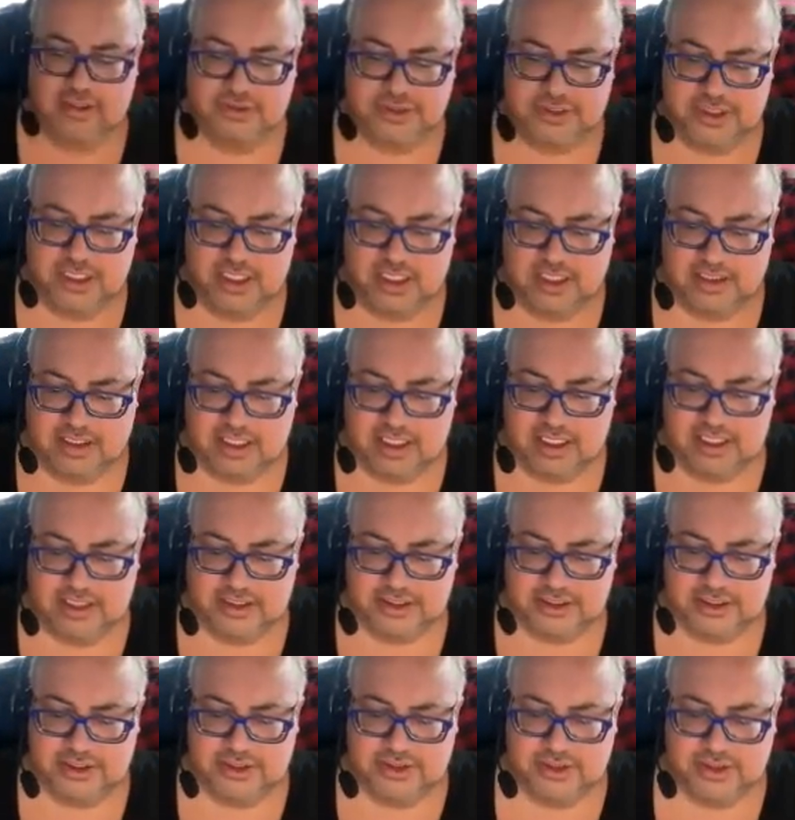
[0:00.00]
again, there's a
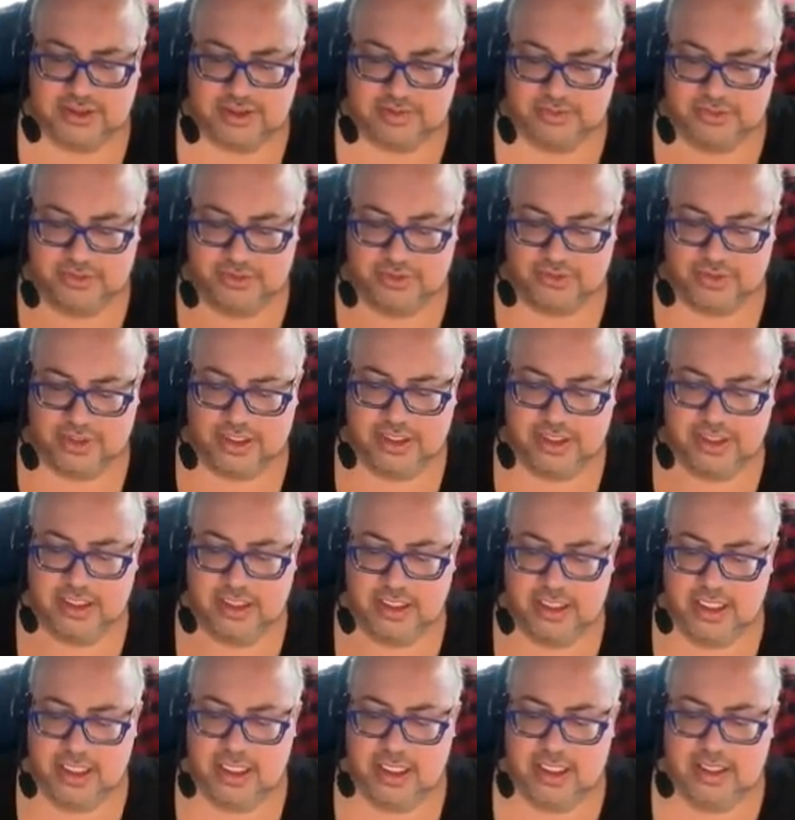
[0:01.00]
connection to the number three.
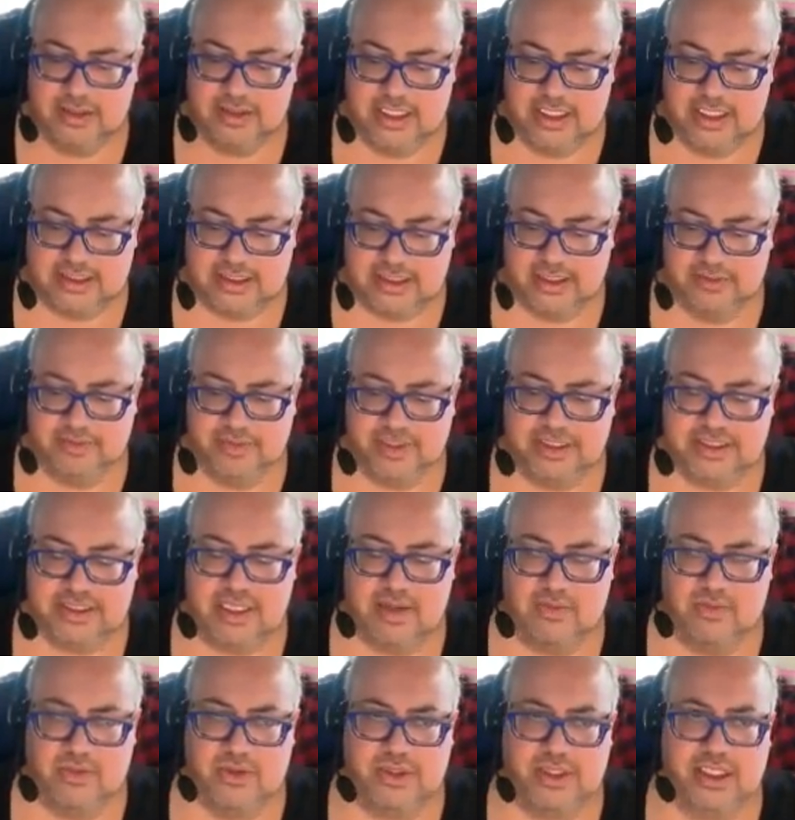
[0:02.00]
This could be
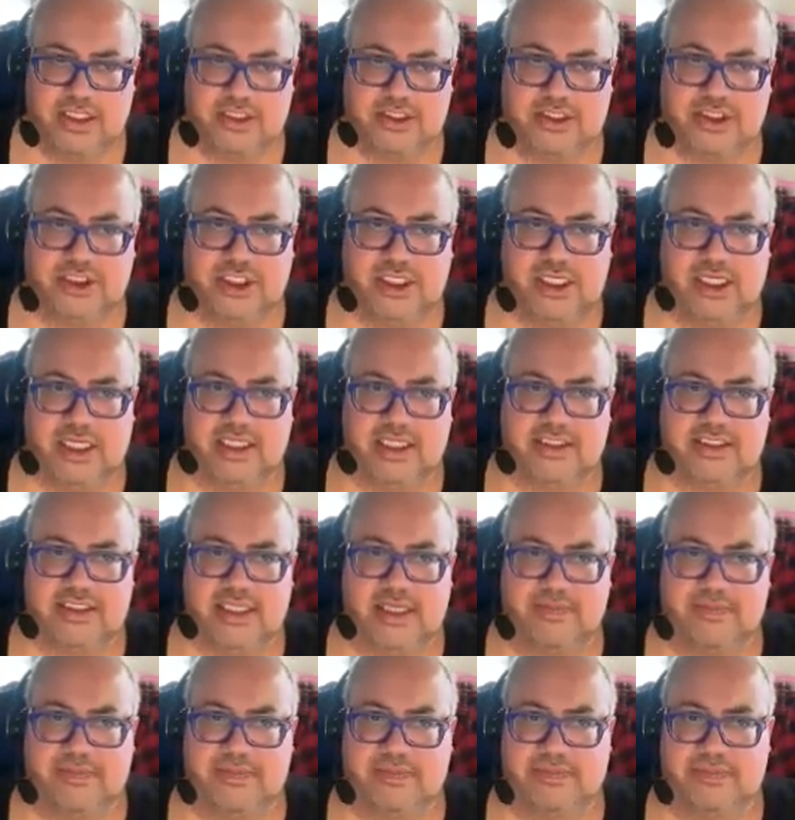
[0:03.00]
someone that she
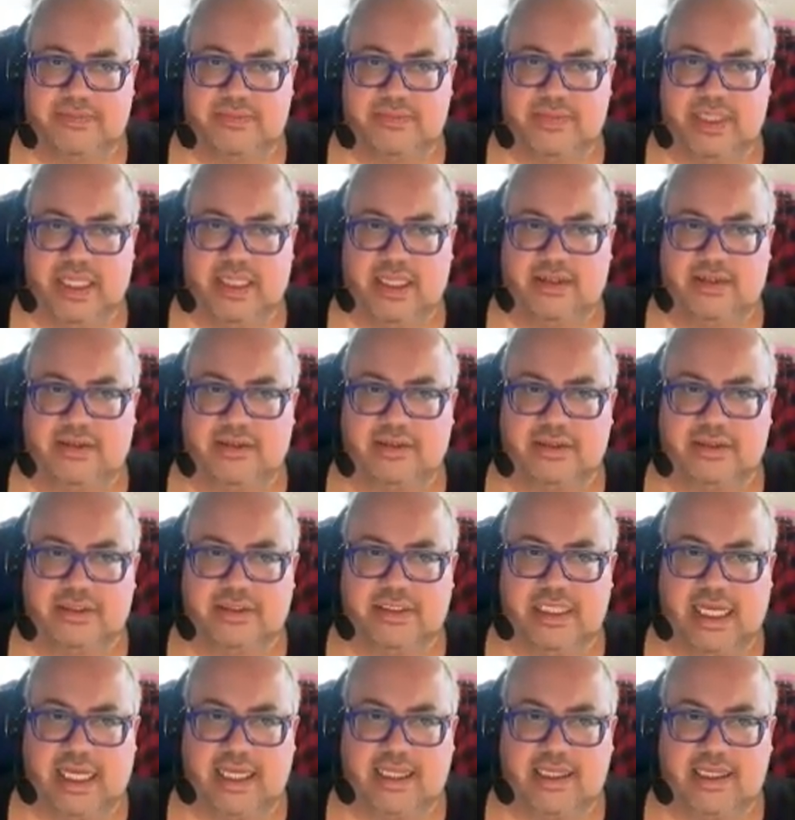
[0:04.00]
ends up like
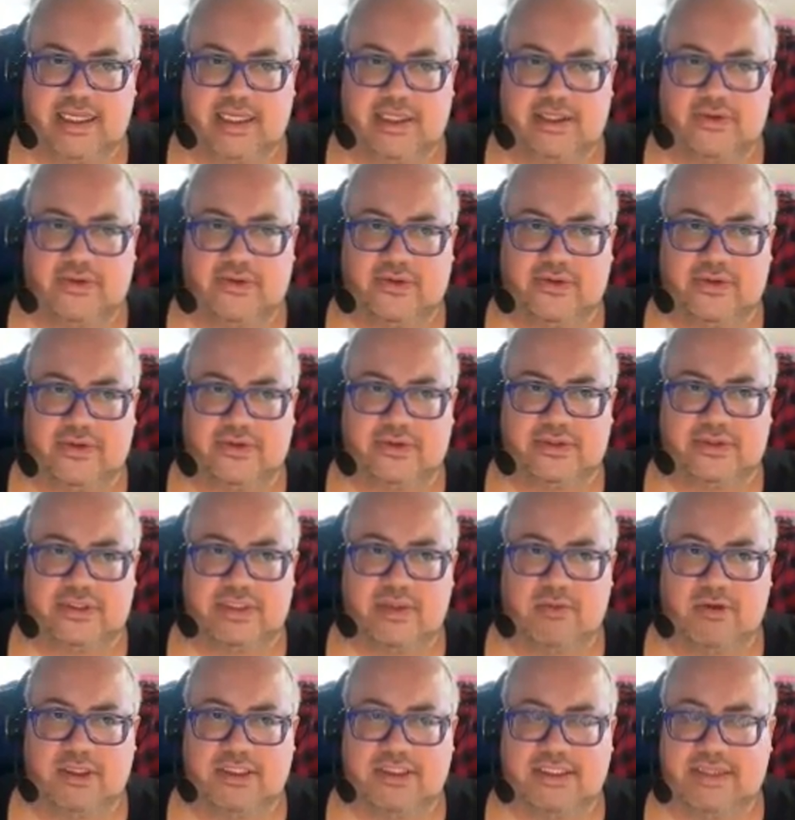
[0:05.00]
dating, or
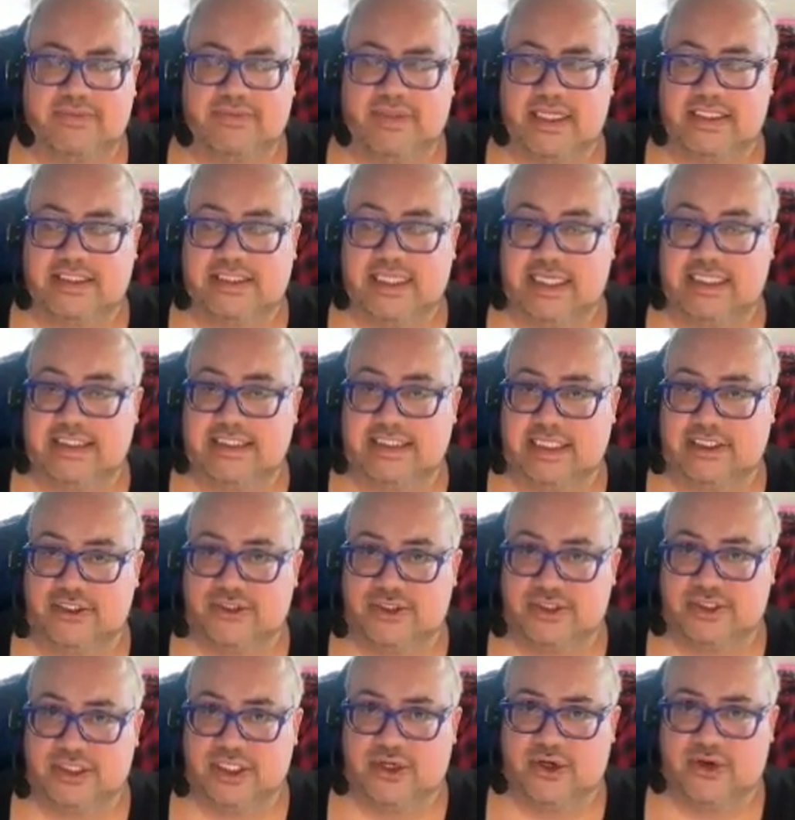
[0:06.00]
someone that takes
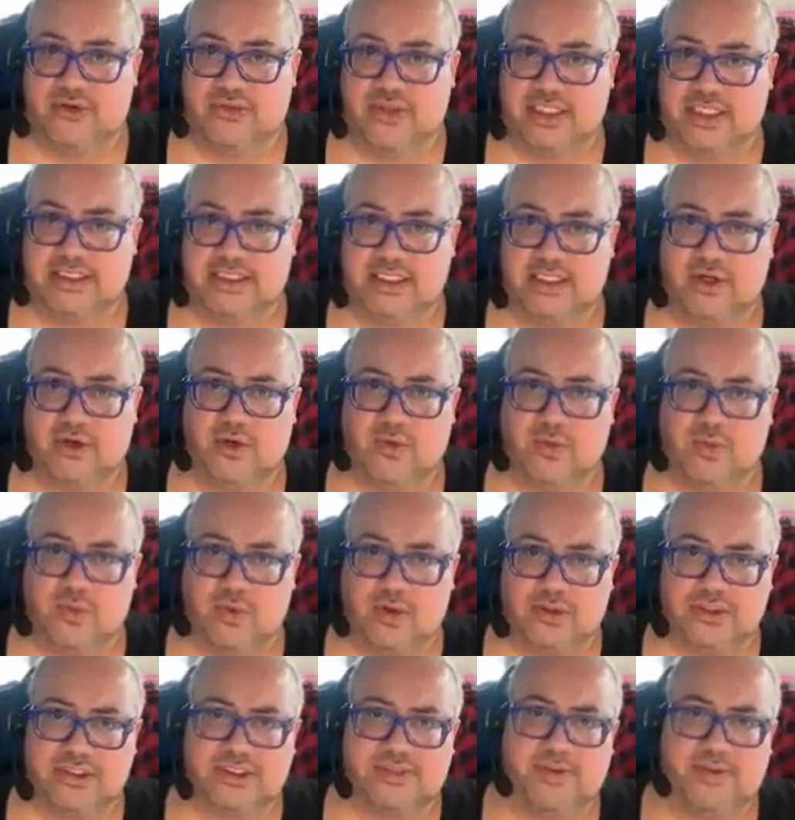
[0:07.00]
interest in her that's in her
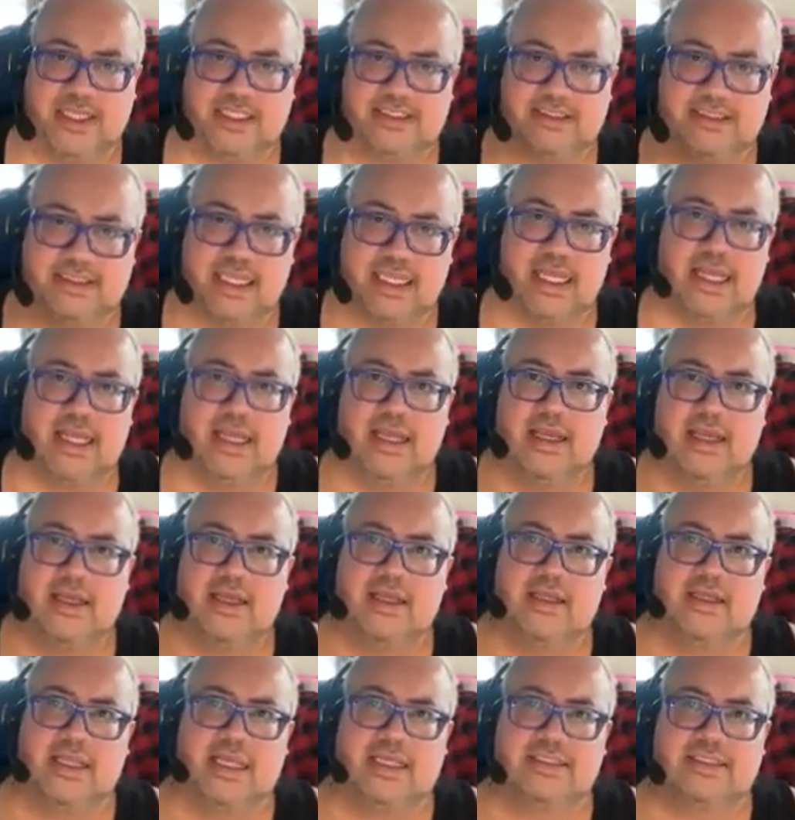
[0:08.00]
workspace.
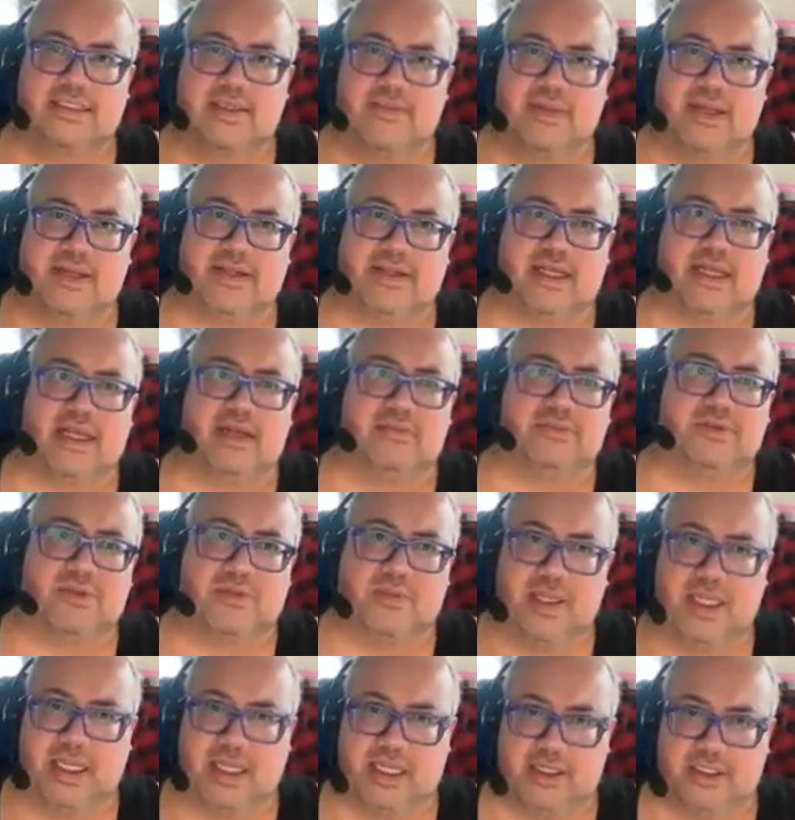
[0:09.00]
Like somebody that comes
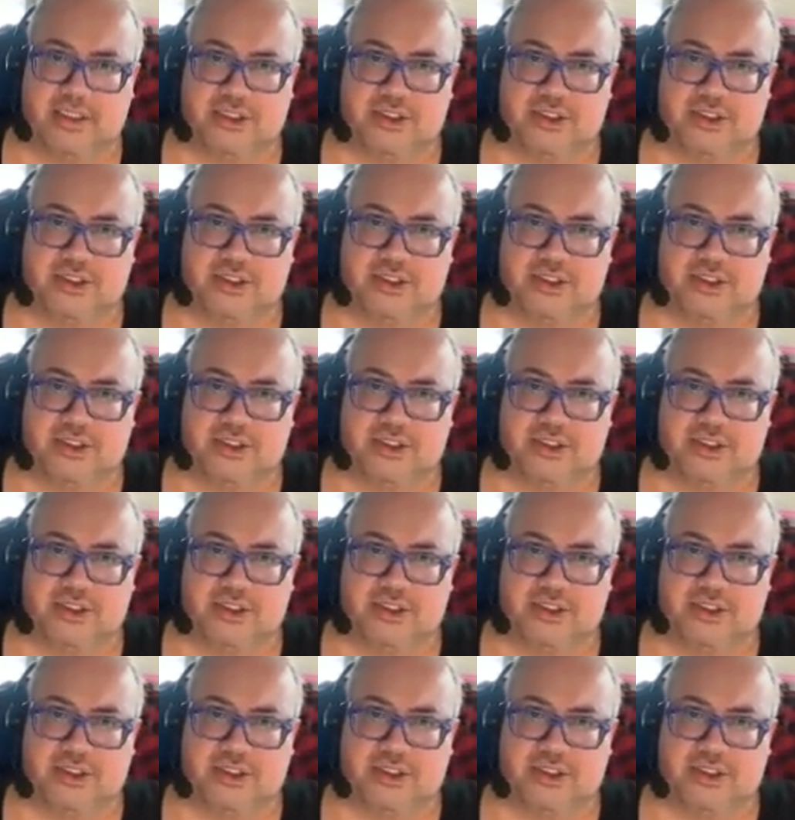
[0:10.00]
from the